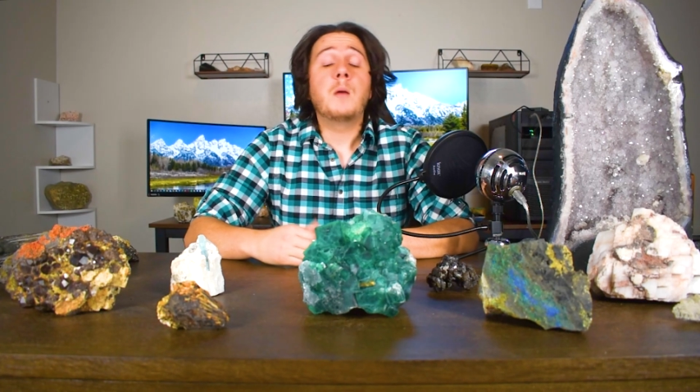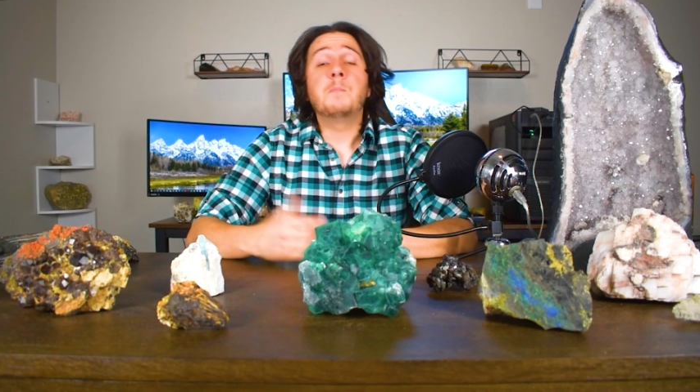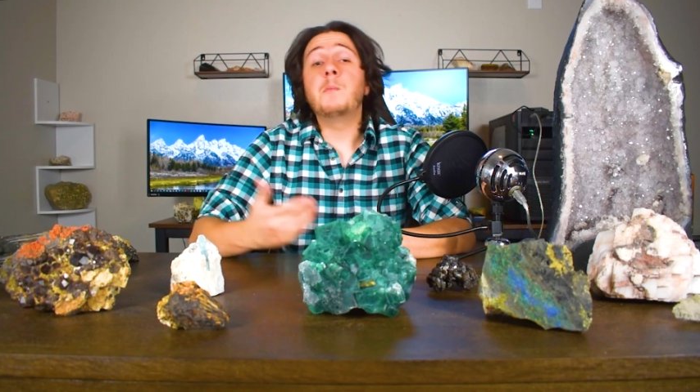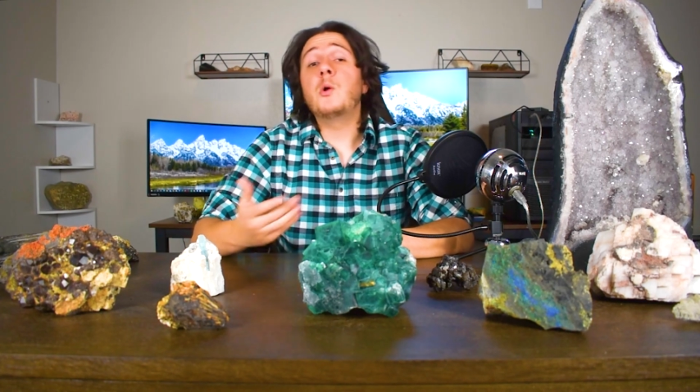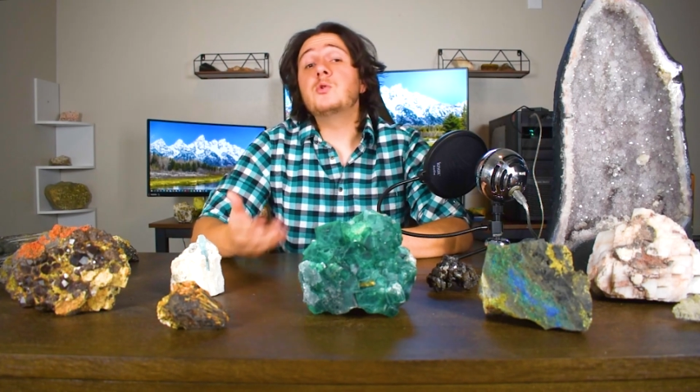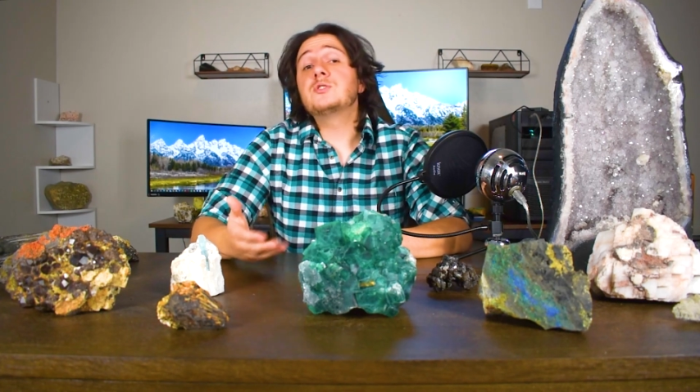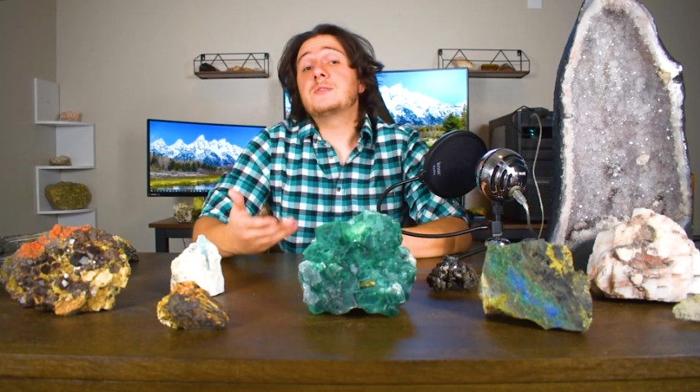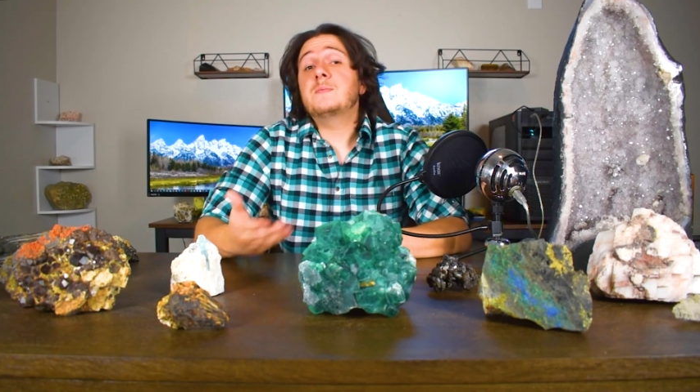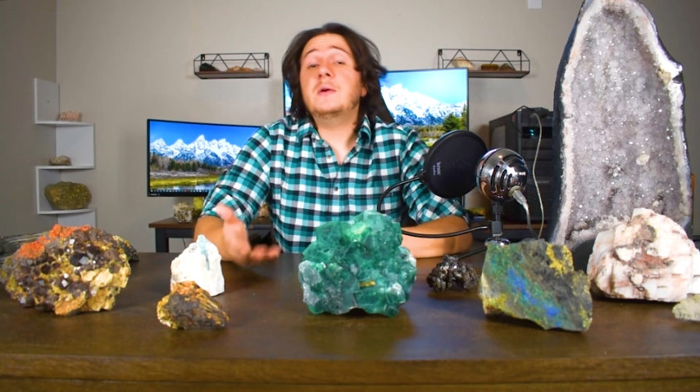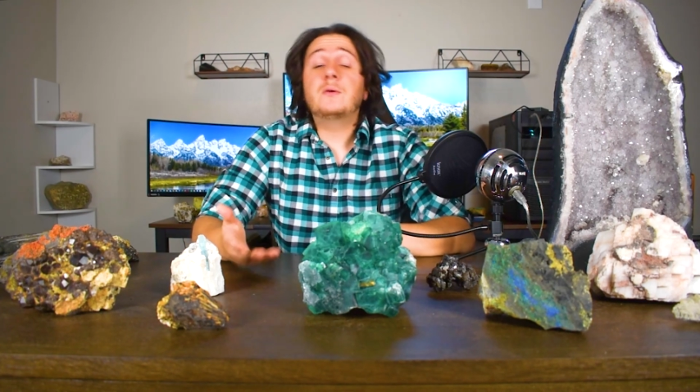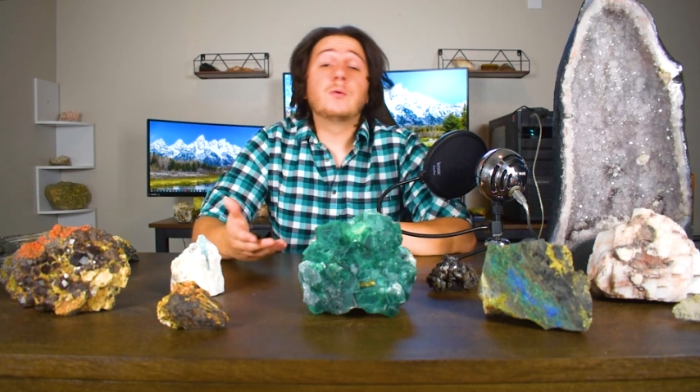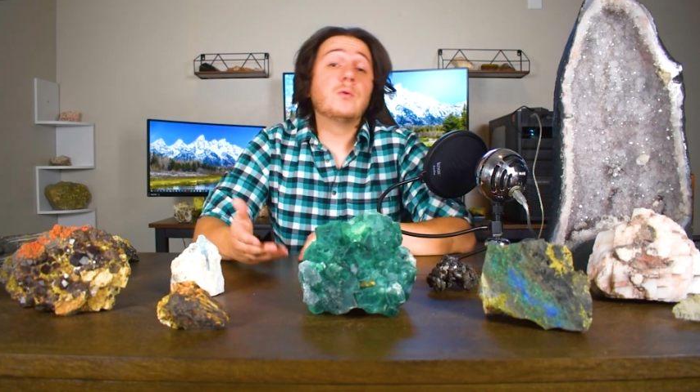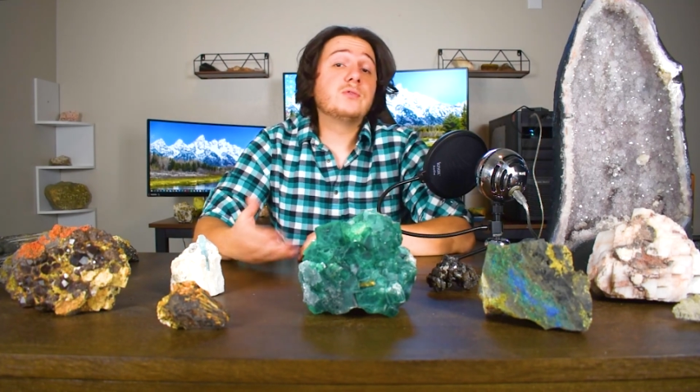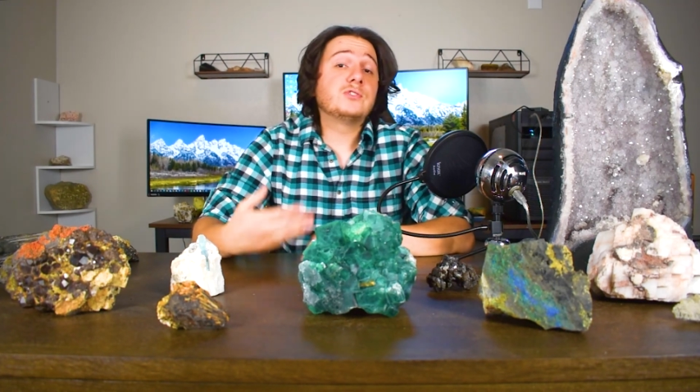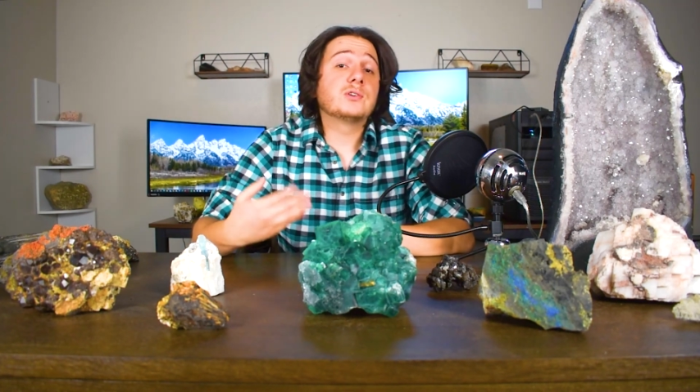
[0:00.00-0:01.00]
most
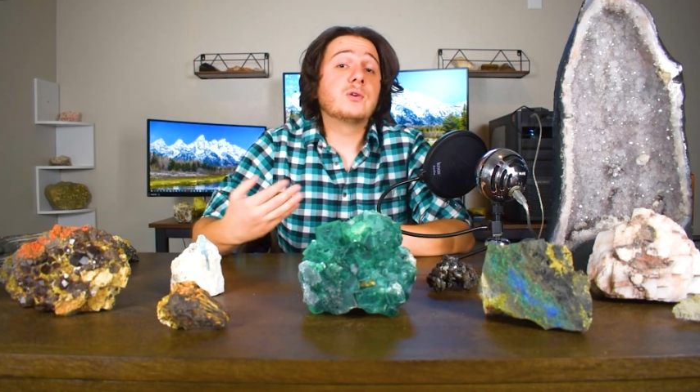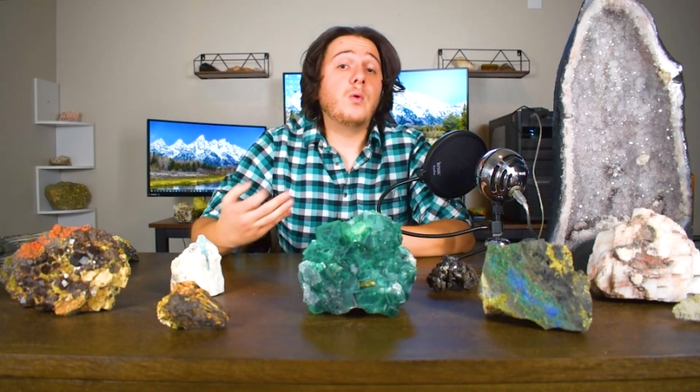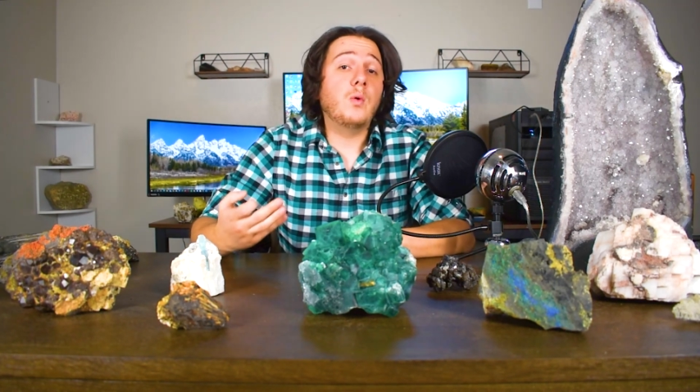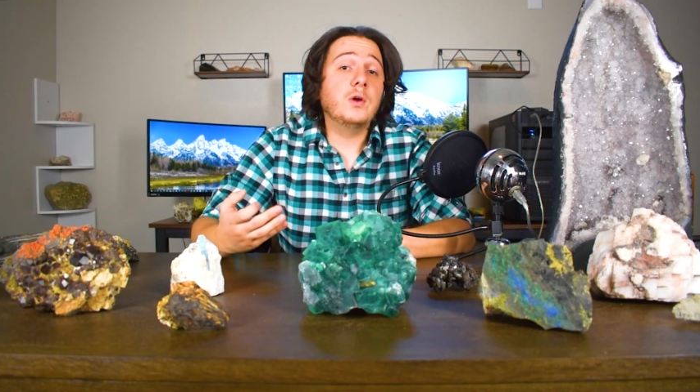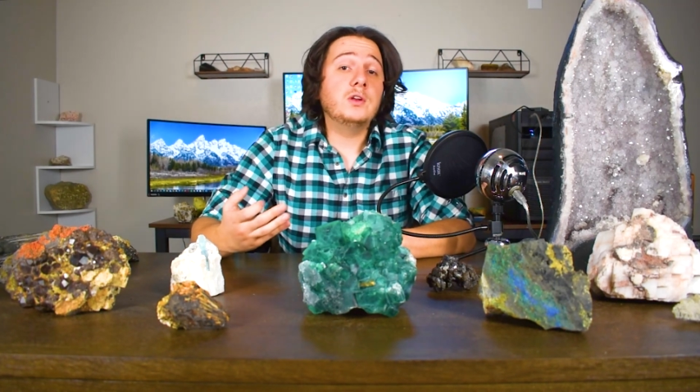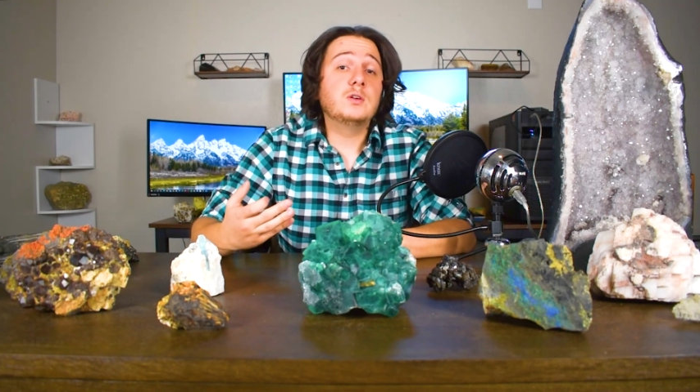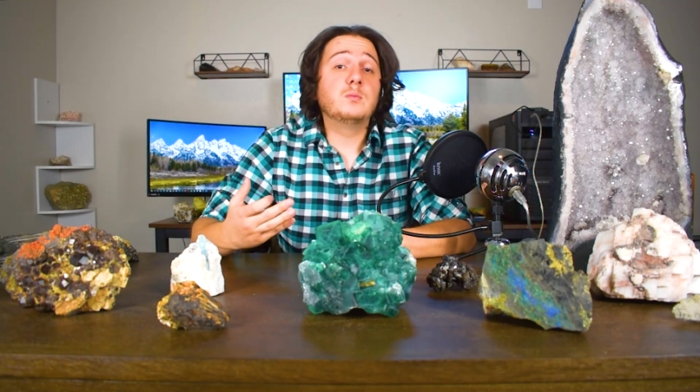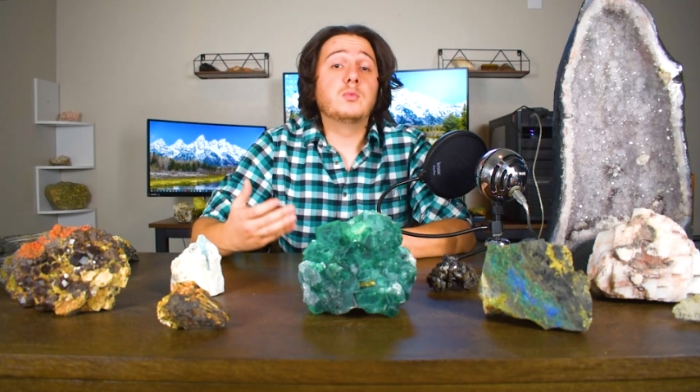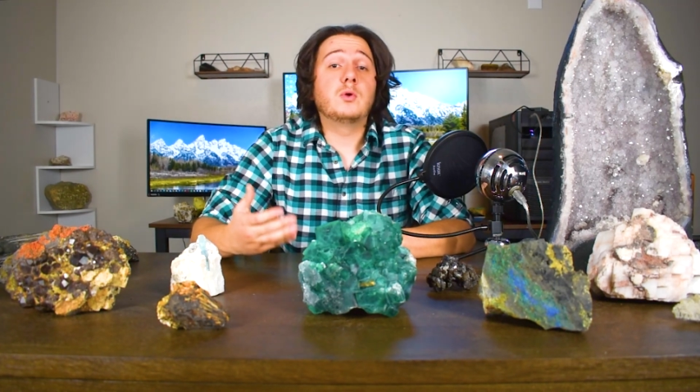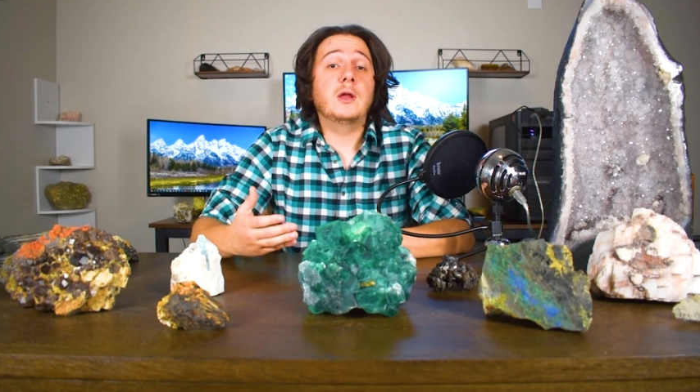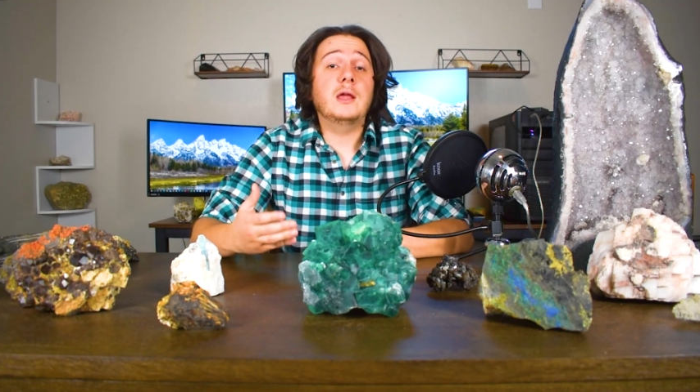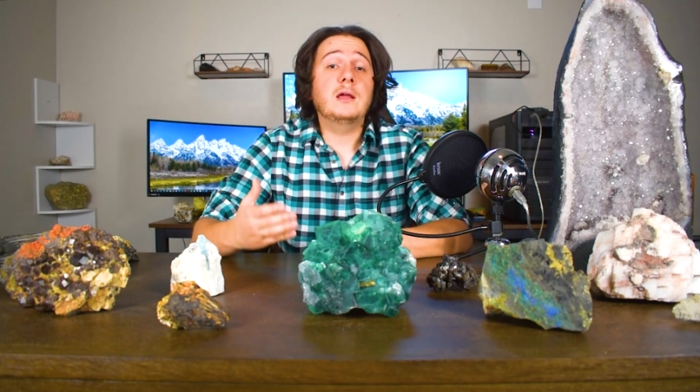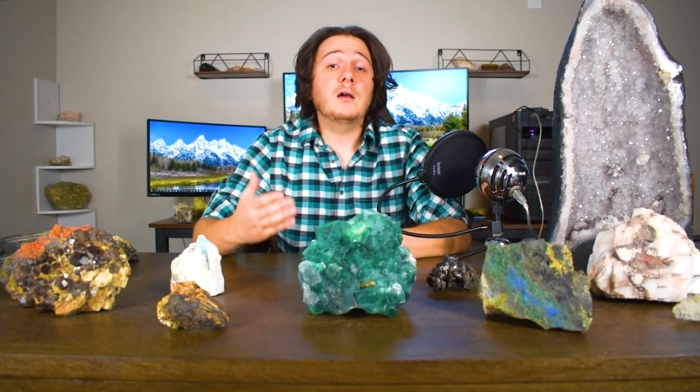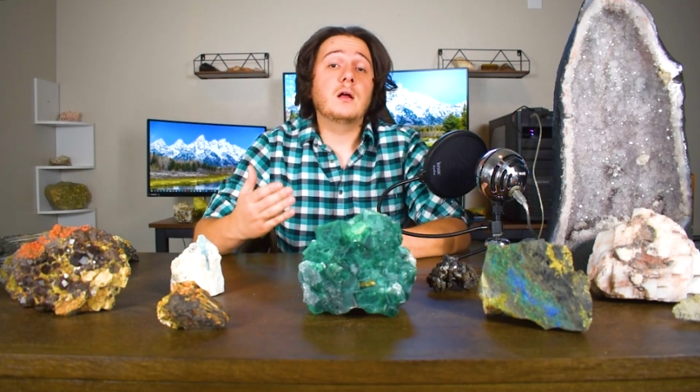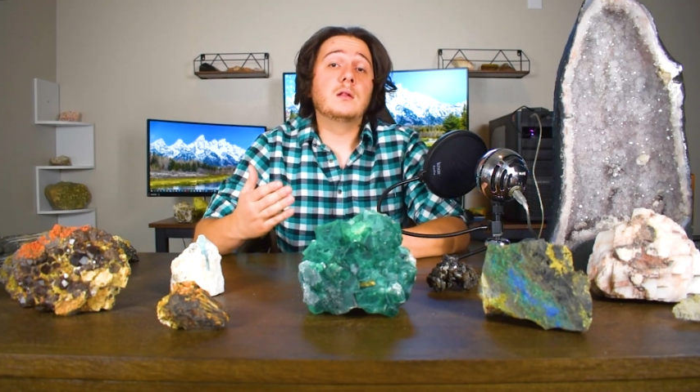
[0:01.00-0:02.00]
minerals are going to break